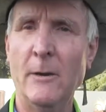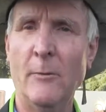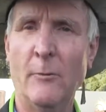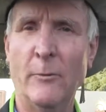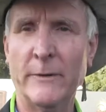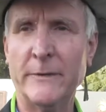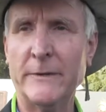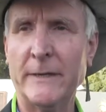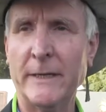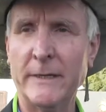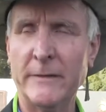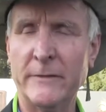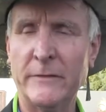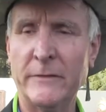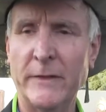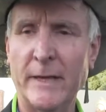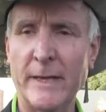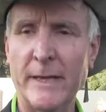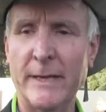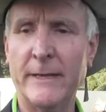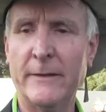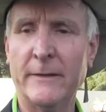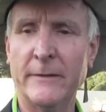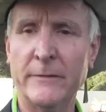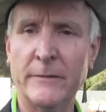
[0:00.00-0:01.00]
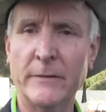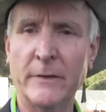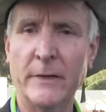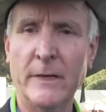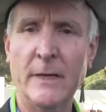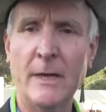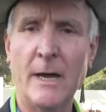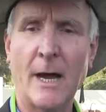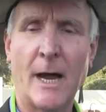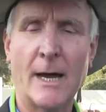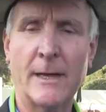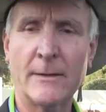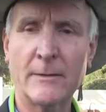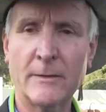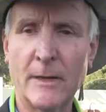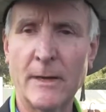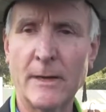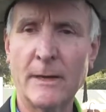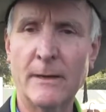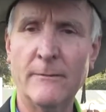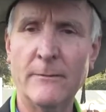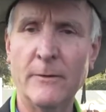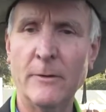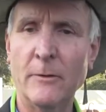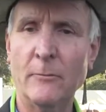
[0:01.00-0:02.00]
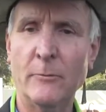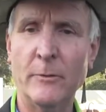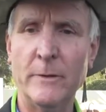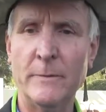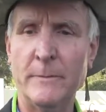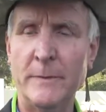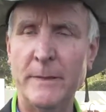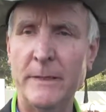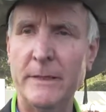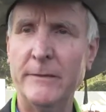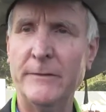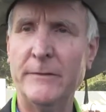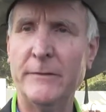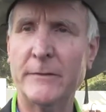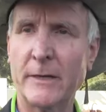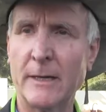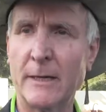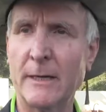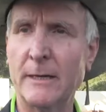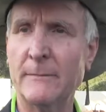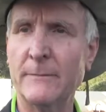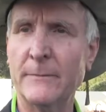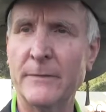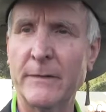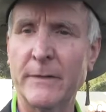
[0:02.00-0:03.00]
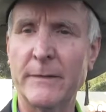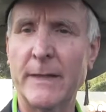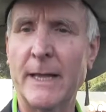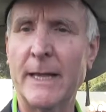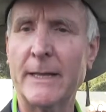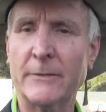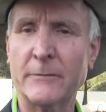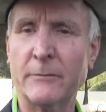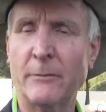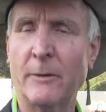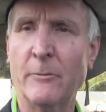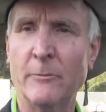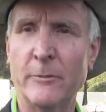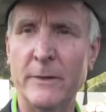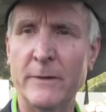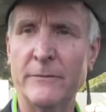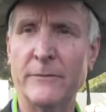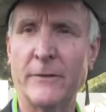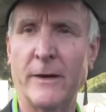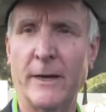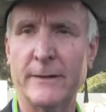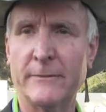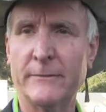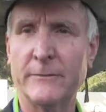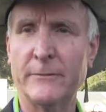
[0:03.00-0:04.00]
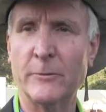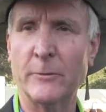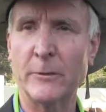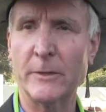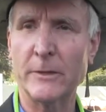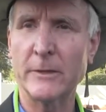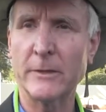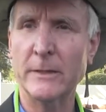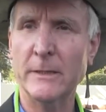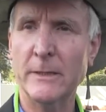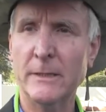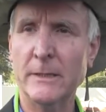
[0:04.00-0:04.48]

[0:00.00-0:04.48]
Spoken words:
What they say is, I love when peace comes, and that's what we fight for.